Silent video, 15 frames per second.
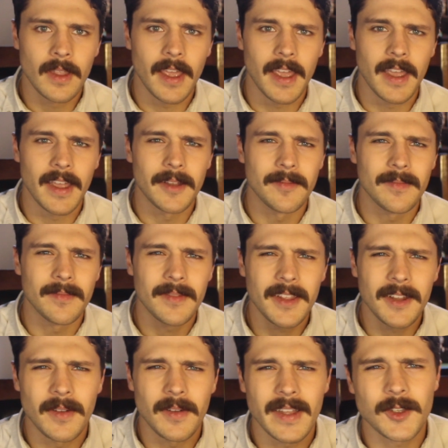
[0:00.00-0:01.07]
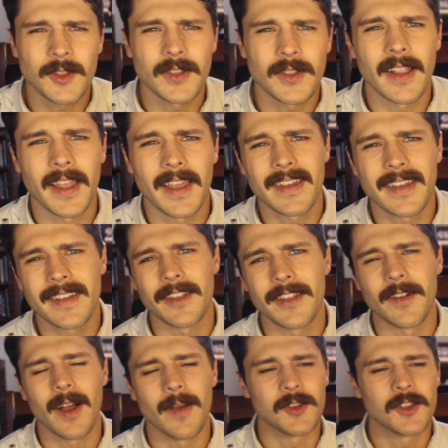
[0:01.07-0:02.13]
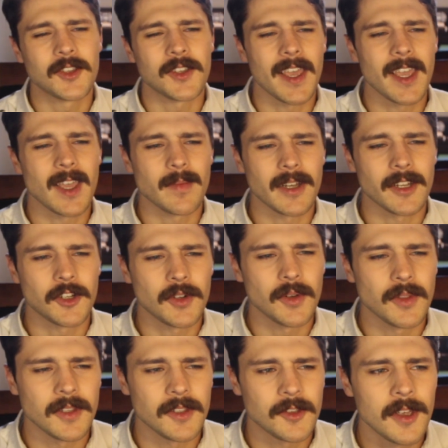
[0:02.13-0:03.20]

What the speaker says: And, that's not like, I'm saying my truth.